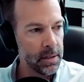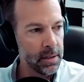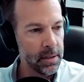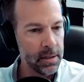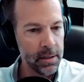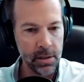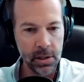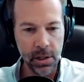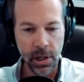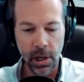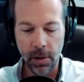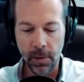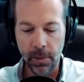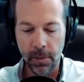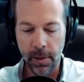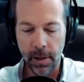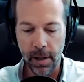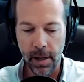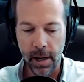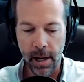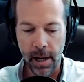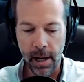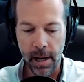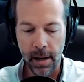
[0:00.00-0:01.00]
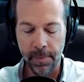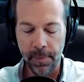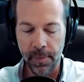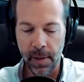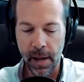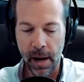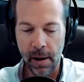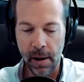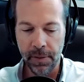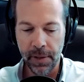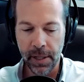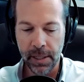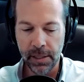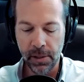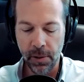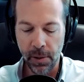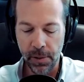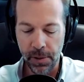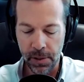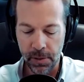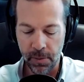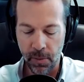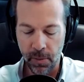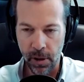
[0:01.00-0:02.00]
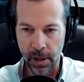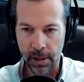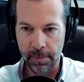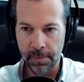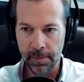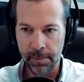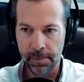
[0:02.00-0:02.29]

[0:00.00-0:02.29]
Joe, how are things going this morning?